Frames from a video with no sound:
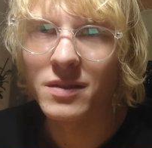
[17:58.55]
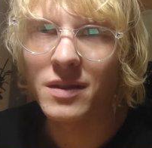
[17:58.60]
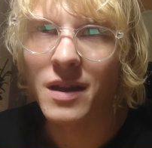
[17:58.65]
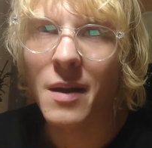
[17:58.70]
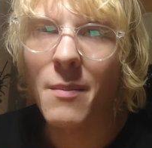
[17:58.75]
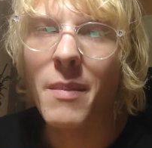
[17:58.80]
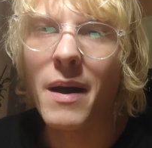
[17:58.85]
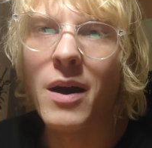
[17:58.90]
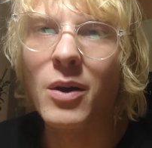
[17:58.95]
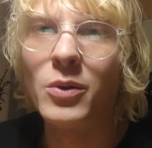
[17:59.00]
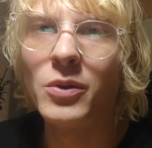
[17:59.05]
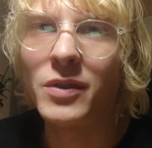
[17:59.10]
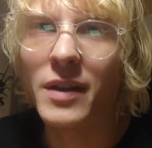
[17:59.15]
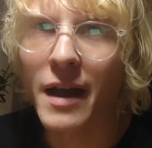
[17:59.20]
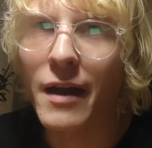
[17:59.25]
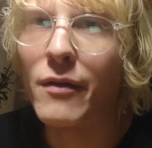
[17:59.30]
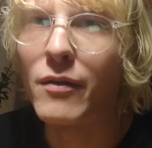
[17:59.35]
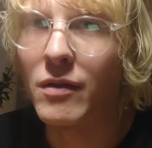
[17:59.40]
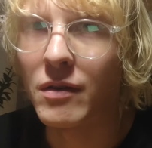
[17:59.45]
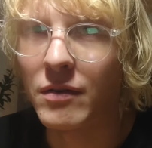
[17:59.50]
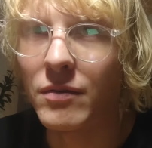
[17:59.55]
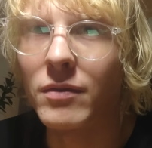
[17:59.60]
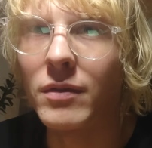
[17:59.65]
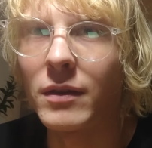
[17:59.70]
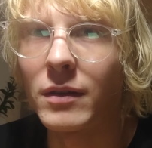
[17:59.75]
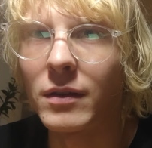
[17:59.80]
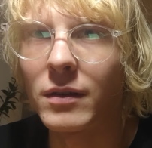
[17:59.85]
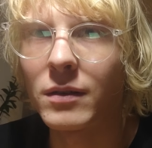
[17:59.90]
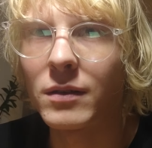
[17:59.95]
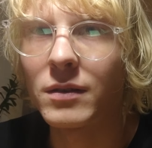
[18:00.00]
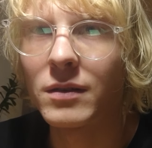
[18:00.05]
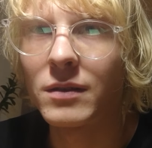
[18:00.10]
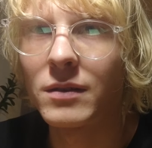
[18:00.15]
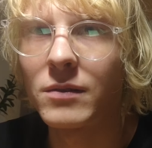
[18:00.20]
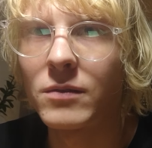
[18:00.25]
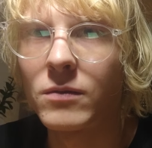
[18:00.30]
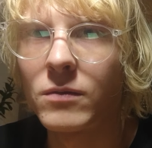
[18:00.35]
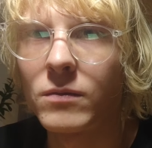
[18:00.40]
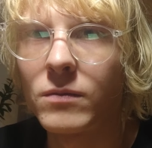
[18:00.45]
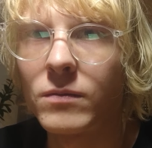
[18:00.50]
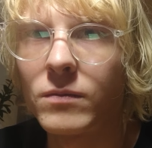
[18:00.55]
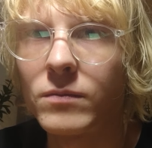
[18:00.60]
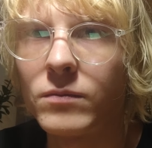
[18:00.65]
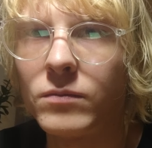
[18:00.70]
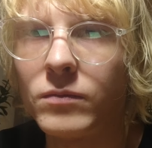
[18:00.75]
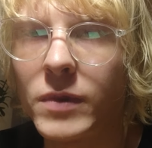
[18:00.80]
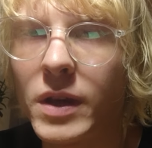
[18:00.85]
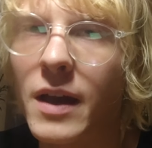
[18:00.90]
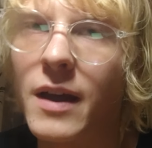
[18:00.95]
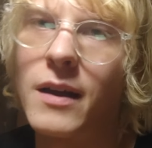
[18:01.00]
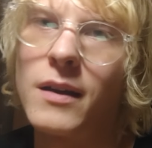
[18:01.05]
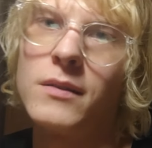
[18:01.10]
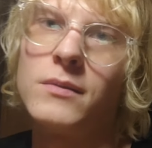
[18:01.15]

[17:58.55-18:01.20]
about everything. Yeah.